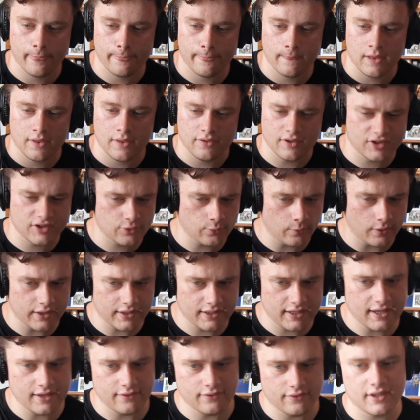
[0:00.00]
This one
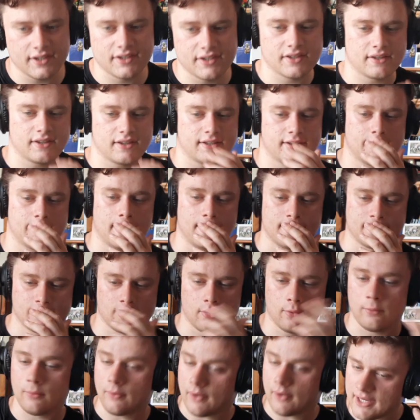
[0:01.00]
again, yeah.
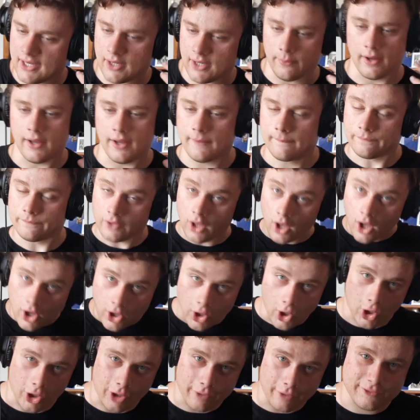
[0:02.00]
So anyway,
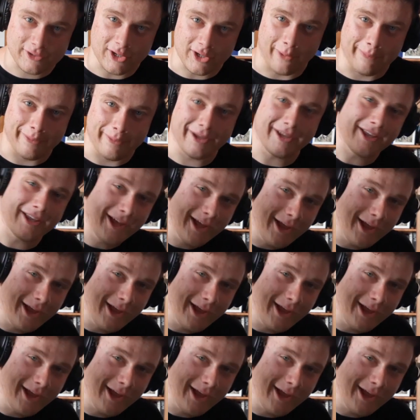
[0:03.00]
got off topic.